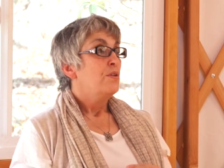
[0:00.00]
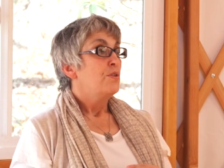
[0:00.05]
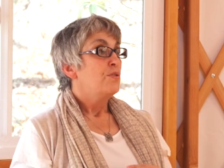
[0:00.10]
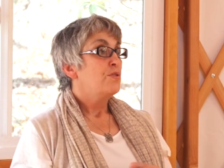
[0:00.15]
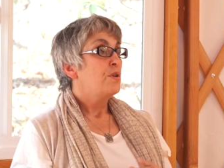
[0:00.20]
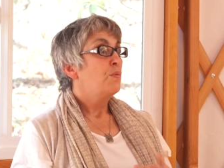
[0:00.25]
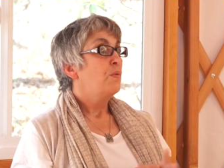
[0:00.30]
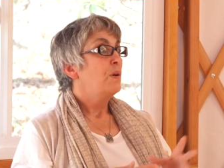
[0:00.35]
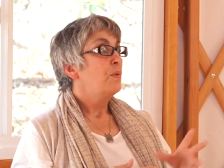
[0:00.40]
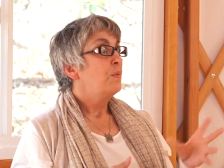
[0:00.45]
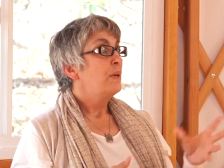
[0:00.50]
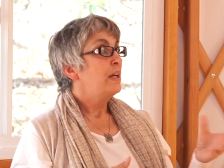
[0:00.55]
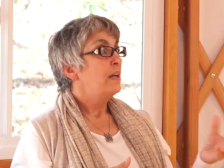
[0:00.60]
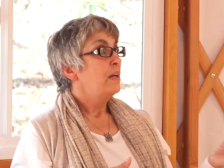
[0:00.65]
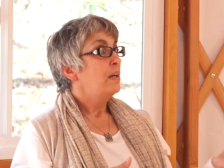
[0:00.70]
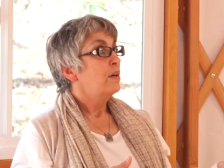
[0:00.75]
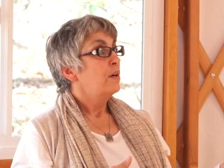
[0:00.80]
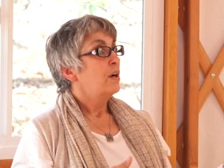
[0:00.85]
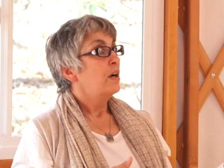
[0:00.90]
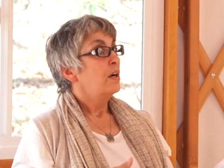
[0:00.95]
So when
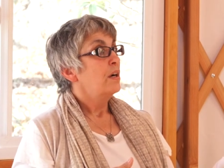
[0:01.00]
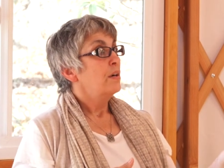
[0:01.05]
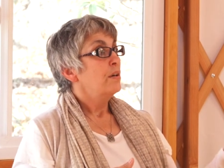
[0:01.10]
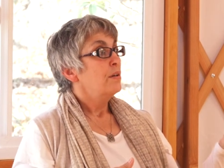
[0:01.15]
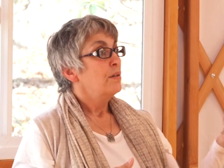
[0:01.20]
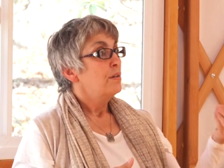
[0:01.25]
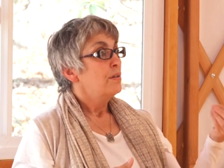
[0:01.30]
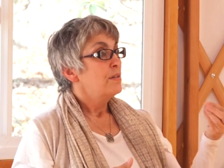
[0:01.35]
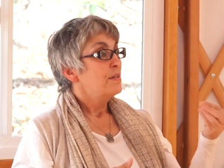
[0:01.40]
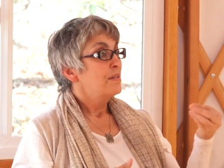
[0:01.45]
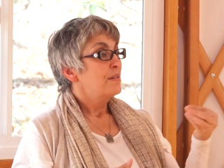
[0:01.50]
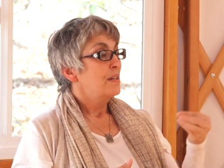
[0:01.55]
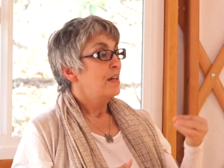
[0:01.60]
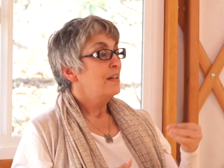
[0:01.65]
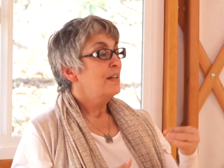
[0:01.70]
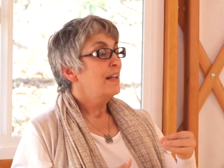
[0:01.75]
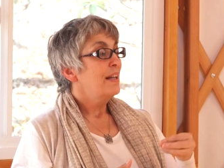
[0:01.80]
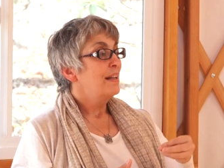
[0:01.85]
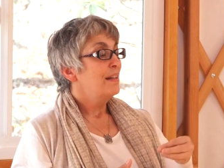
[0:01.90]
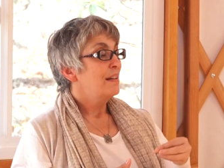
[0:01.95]
we are
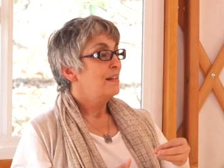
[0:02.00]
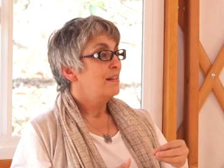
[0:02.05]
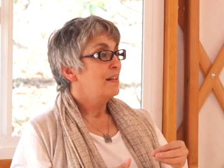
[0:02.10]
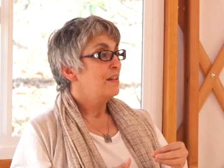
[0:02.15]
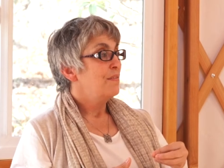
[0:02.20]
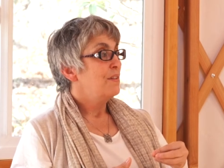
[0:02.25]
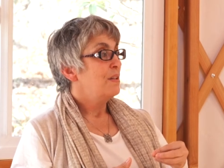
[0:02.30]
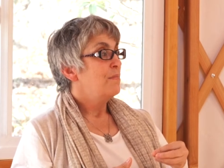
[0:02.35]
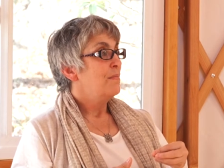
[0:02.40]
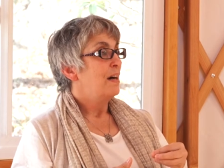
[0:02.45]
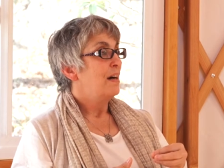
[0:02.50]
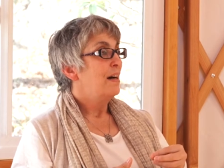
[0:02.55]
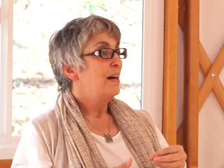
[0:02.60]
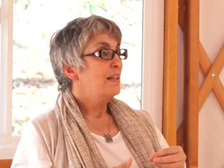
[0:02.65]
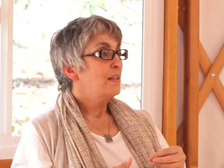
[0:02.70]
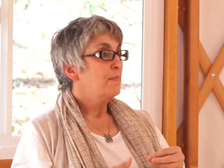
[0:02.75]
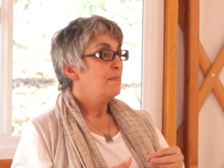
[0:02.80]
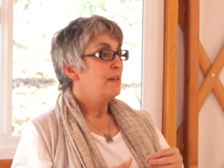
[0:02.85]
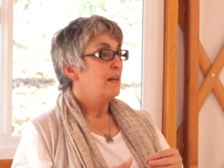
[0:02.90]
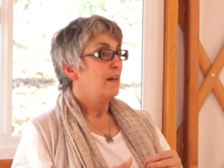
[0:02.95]
studying the Devi
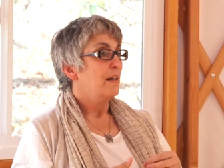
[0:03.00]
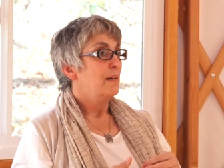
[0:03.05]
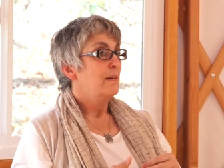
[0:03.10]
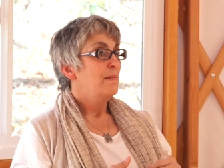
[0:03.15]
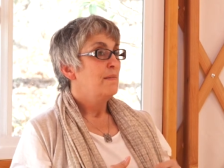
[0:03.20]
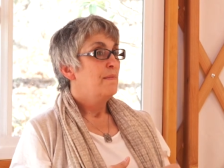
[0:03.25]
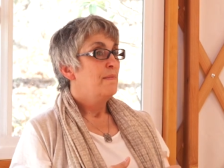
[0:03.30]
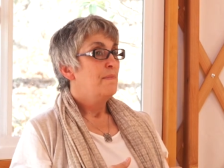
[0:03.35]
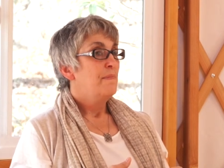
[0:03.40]
Mahatmya,